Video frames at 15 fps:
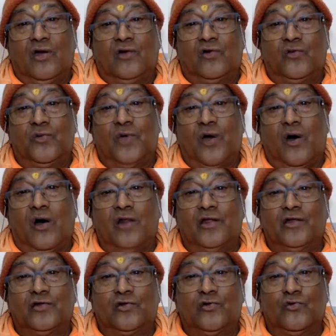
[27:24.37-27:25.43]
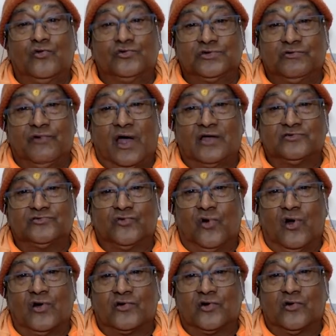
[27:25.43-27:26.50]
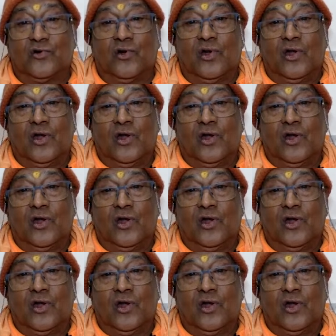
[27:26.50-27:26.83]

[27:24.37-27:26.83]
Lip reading: To be all inclusive has no alternative.